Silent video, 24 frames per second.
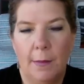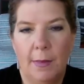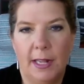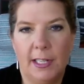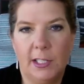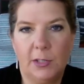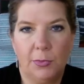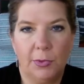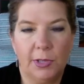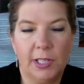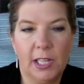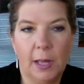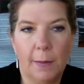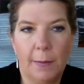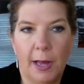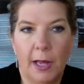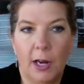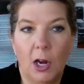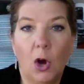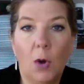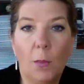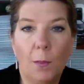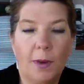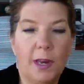It's really
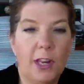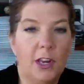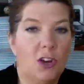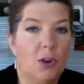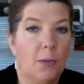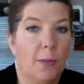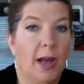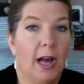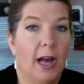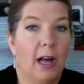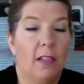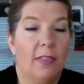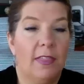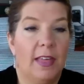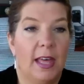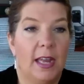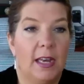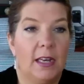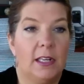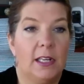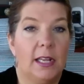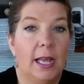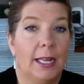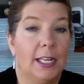about opening your mouth
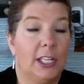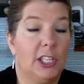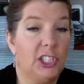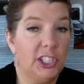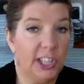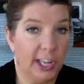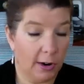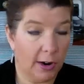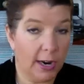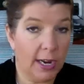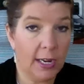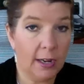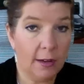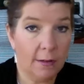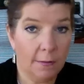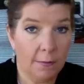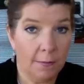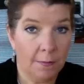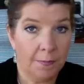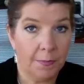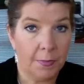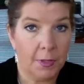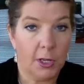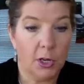and sharing
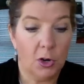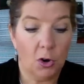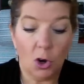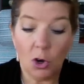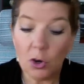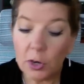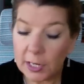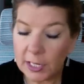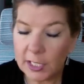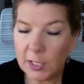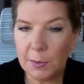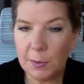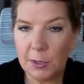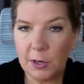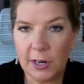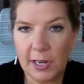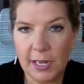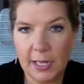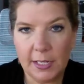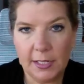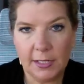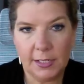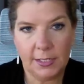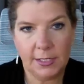your own
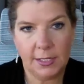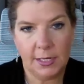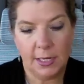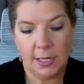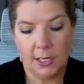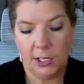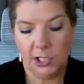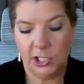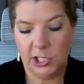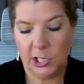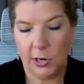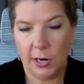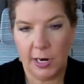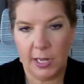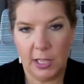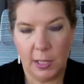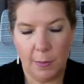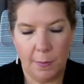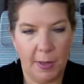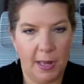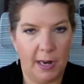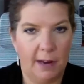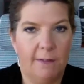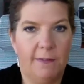experience, sharing
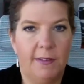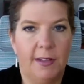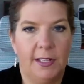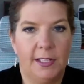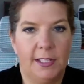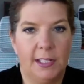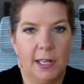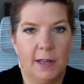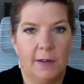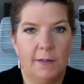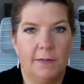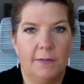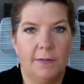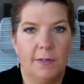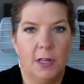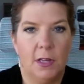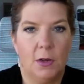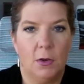the benefits of,